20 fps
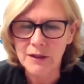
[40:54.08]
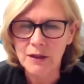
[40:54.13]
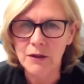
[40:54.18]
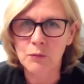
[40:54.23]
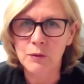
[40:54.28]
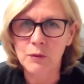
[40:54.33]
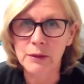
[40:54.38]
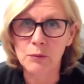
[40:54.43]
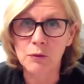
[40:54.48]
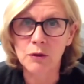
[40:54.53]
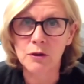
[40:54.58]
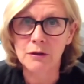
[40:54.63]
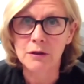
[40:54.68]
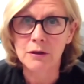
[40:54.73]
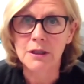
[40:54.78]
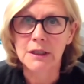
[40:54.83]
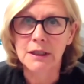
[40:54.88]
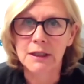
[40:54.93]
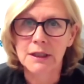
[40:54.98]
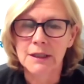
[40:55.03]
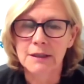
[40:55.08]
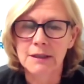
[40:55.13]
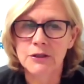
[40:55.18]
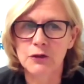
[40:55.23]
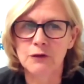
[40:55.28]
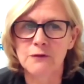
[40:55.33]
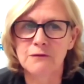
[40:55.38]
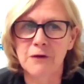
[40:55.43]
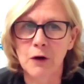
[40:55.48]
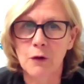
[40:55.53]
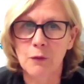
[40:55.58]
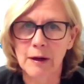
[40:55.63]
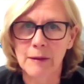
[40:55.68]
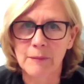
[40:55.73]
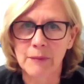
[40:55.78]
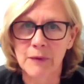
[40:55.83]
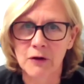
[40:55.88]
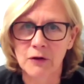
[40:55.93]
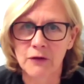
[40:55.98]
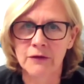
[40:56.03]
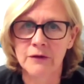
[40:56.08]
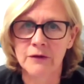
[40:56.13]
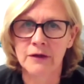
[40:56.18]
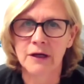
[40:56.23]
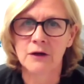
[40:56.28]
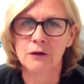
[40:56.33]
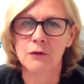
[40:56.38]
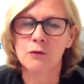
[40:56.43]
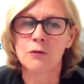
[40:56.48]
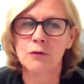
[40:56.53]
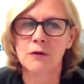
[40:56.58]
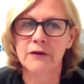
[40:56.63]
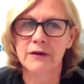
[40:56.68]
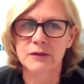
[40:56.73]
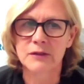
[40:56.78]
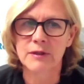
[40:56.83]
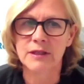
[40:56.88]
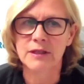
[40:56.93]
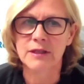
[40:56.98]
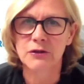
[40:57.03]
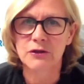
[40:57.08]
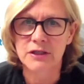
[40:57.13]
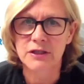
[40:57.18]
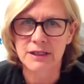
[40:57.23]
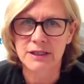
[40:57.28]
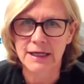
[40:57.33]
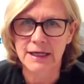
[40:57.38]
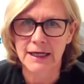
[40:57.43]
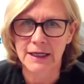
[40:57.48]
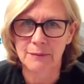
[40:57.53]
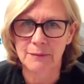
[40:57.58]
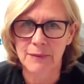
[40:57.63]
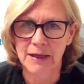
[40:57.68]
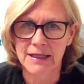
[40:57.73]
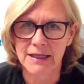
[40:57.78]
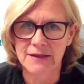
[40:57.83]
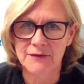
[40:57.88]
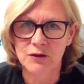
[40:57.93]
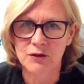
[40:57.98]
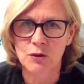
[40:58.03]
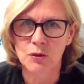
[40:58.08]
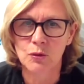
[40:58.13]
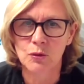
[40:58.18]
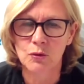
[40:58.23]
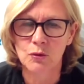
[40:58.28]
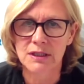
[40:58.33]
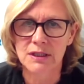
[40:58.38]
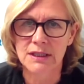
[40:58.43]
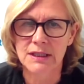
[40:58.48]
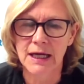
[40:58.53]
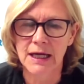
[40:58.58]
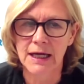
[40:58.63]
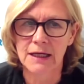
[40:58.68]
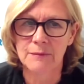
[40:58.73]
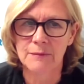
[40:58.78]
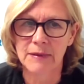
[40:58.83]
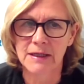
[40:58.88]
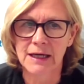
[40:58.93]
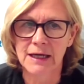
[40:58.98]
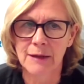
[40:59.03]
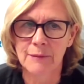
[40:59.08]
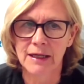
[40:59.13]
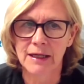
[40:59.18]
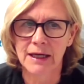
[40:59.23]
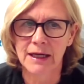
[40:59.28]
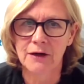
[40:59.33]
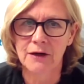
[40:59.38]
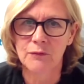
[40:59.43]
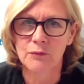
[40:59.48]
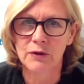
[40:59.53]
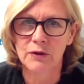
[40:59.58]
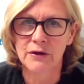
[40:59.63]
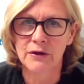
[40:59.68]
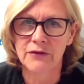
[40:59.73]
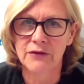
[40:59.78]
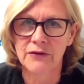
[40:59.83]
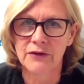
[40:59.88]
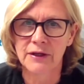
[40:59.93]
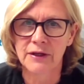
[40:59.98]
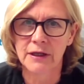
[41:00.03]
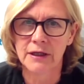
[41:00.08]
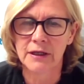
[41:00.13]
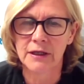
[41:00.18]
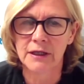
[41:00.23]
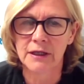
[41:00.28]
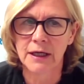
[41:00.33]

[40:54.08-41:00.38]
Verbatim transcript: we will do follow up on all of this research that's taking place, of course, and be coming out with the